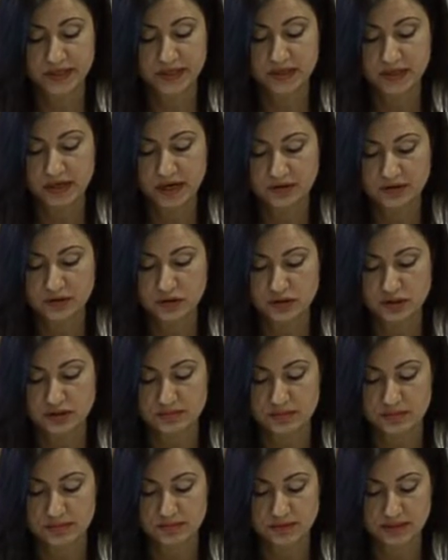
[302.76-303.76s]

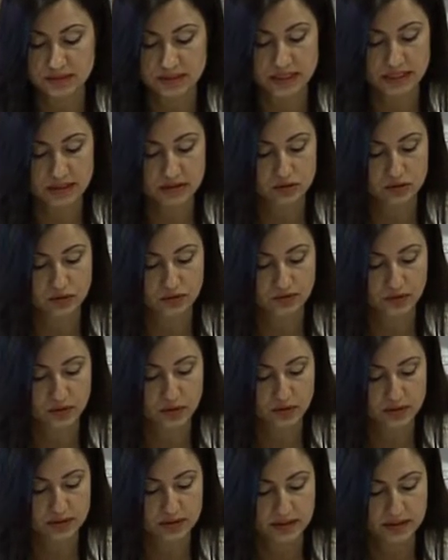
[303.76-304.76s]
encourages Member States to
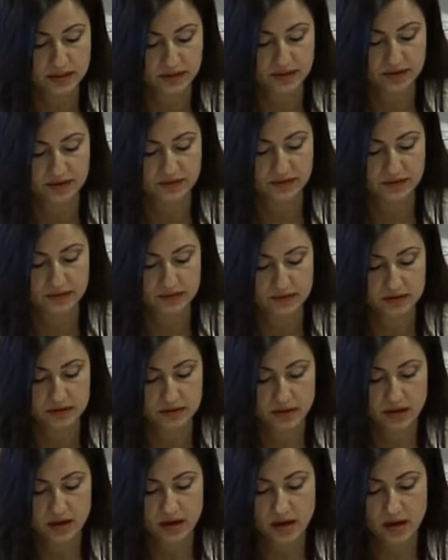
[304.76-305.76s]
focus their
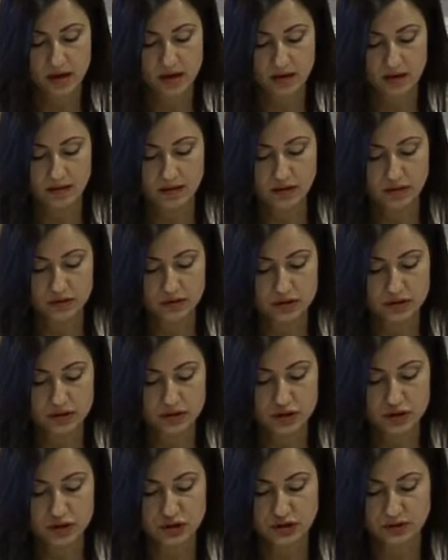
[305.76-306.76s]
efforts on
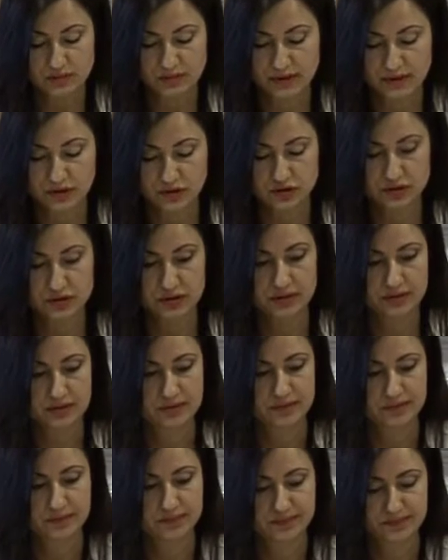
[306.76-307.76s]
additional
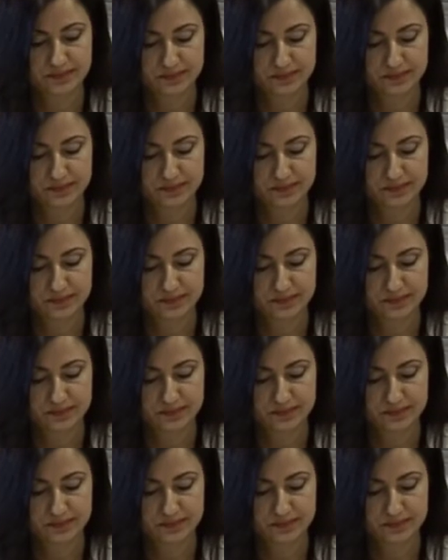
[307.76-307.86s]
measures